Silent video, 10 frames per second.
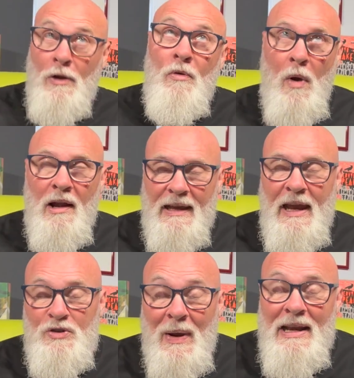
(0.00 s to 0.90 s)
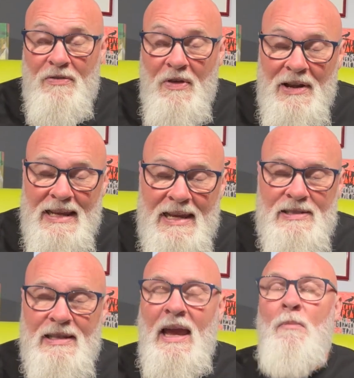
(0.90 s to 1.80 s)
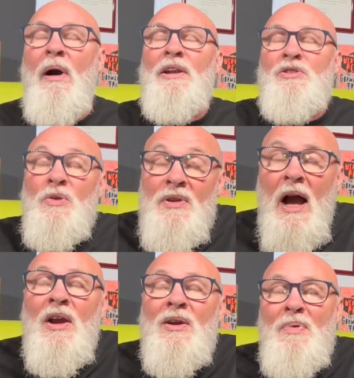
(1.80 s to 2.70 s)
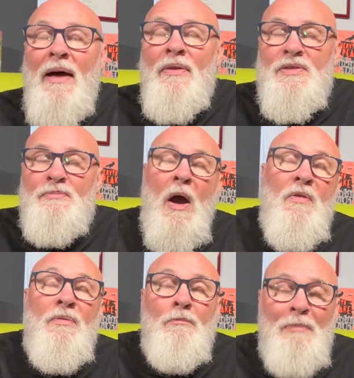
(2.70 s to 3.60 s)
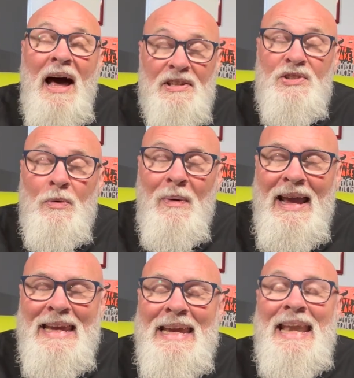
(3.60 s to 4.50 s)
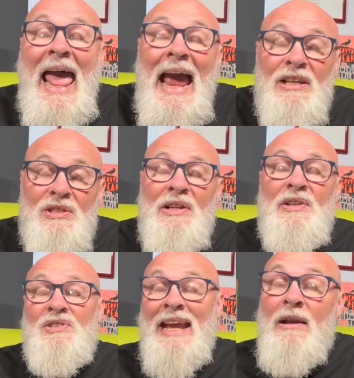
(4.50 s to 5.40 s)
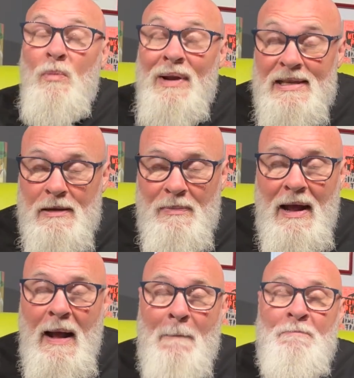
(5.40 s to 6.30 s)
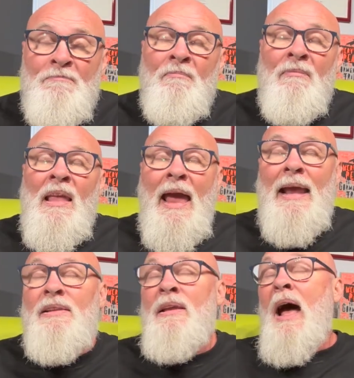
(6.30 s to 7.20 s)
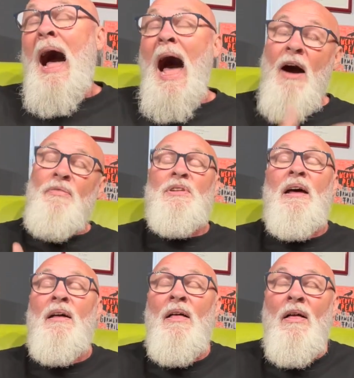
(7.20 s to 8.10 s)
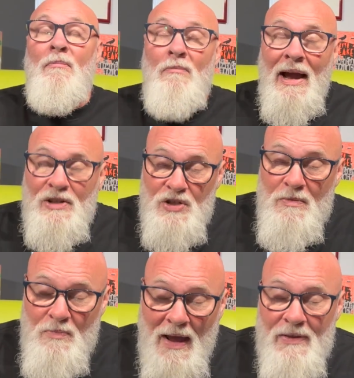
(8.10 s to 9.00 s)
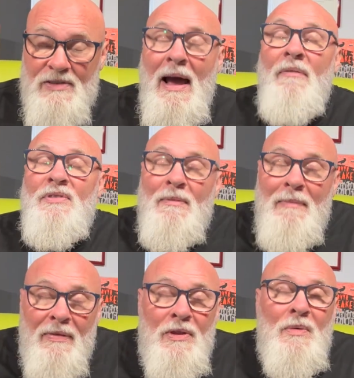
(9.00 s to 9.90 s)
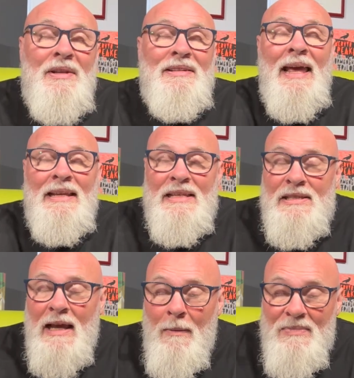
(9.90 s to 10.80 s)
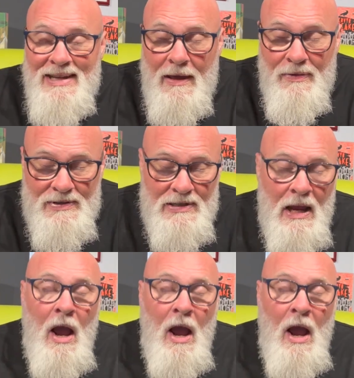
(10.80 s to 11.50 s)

while ago, 20, 30 years ago, my 2 younger brothers both passed away in accidents 10 weeks apart. And after my 2 brothers, after Matthew and Danny's deaths,